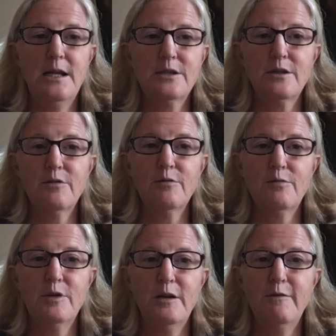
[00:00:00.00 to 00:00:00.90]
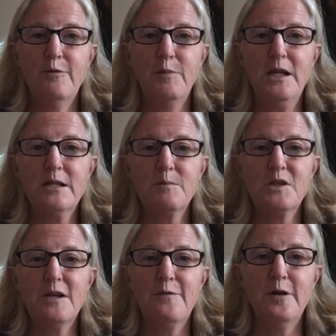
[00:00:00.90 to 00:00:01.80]
And so we've made some
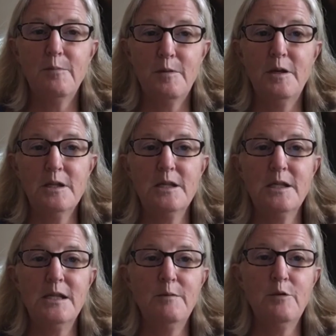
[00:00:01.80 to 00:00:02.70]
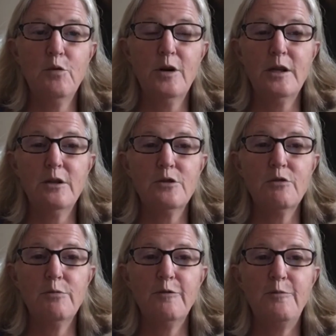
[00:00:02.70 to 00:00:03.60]
stuff up because it seemed to work in
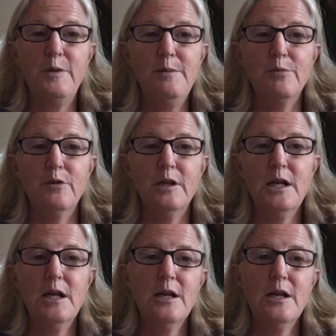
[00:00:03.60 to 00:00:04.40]
this group of people.